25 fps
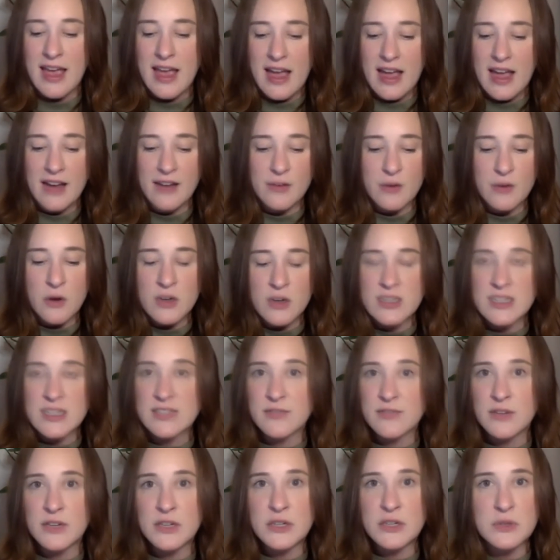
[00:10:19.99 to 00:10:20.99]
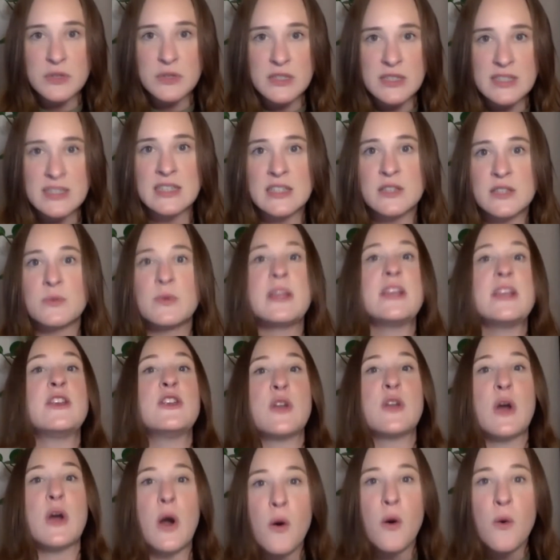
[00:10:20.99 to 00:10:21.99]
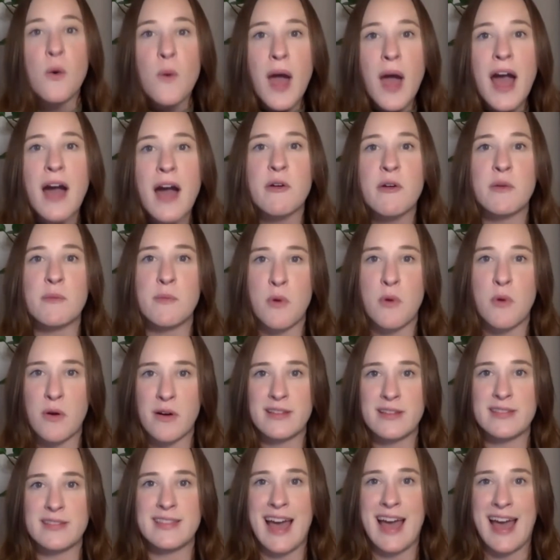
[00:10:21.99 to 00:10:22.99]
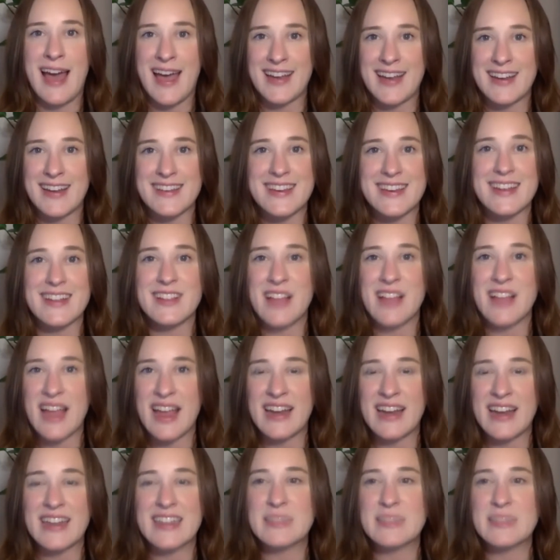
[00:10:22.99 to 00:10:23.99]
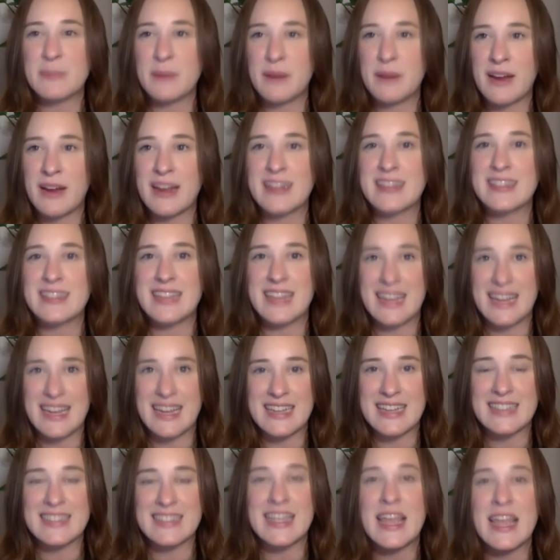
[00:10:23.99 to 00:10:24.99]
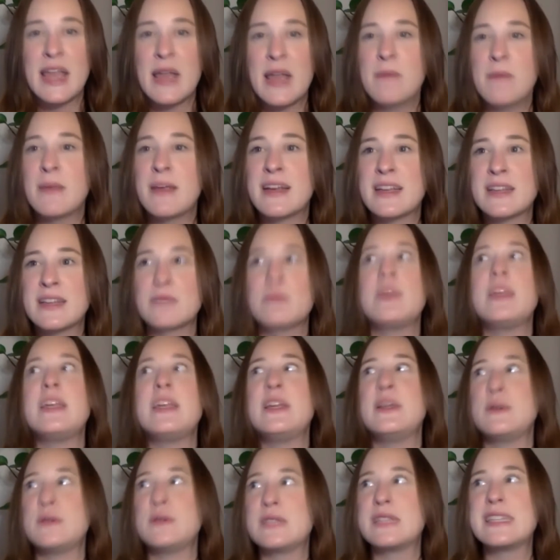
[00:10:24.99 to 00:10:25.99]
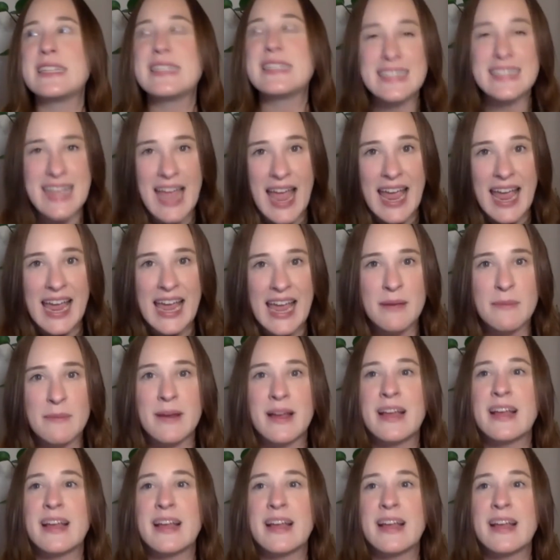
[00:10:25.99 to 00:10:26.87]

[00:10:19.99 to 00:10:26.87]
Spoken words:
And of course, as virtual assistants, we know how important that client experience is, because we use the same